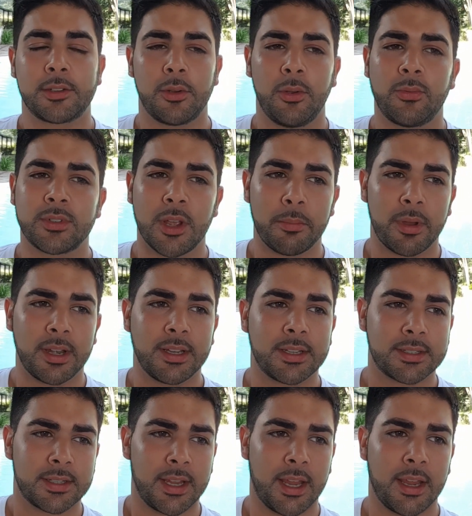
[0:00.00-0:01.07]
So if somebody
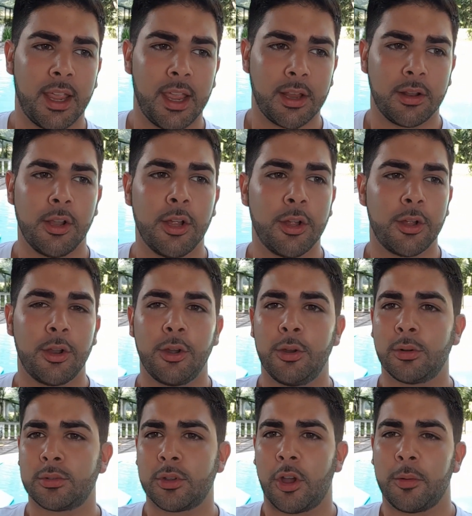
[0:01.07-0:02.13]
is saying, hey,
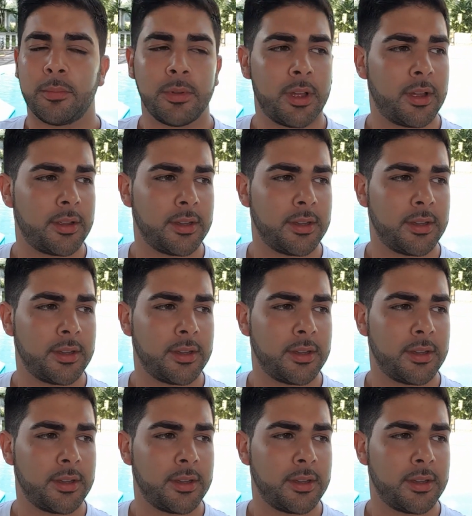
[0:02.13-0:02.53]
look, Tom,